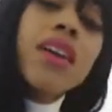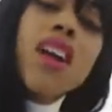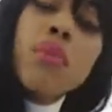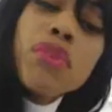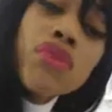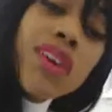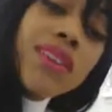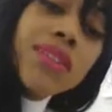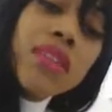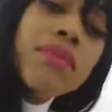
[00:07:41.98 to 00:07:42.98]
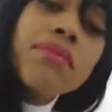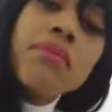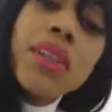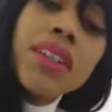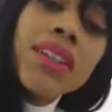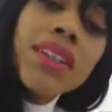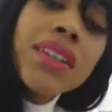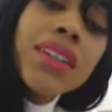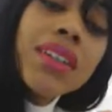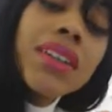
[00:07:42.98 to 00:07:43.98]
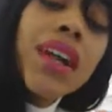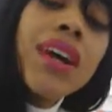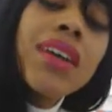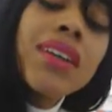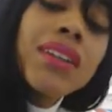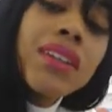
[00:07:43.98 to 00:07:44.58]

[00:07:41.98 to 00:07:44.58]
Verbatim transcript: Come and rescue me, yeah.